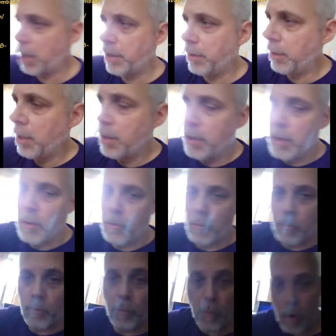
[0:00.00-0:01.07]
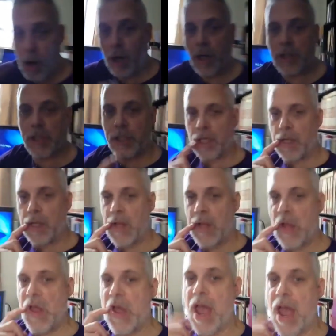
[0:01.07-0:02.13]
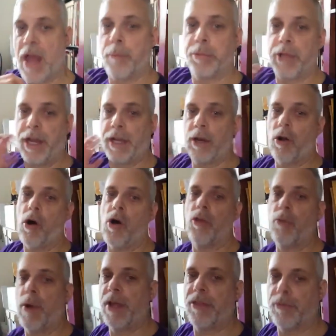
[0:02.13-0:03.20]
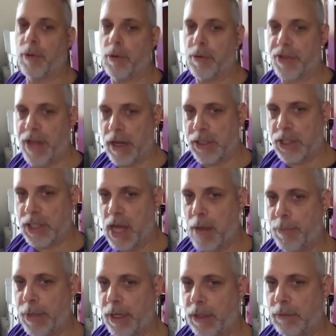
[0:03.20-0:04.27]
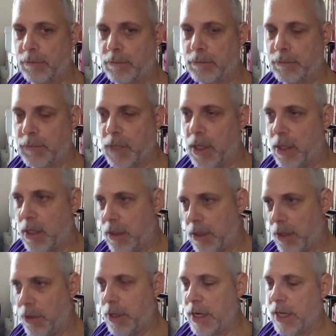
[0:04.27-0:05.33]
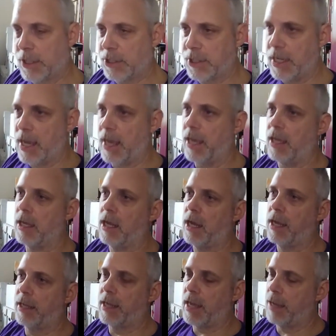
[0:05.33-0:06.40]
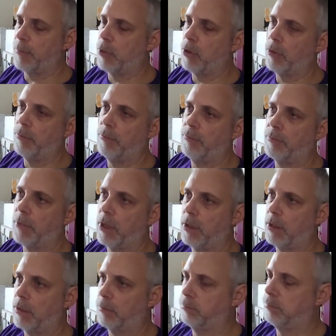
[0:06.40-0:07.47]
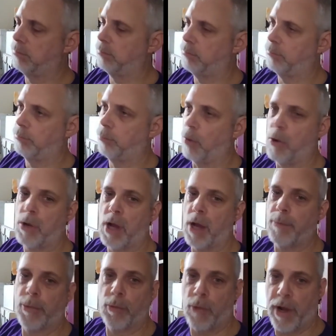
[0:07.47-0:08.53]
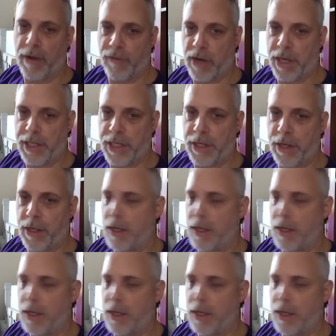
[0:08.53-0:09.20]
it worked, and I played it all the way through without stopping. Then the next day, I came home, or woke up, or whatever I did,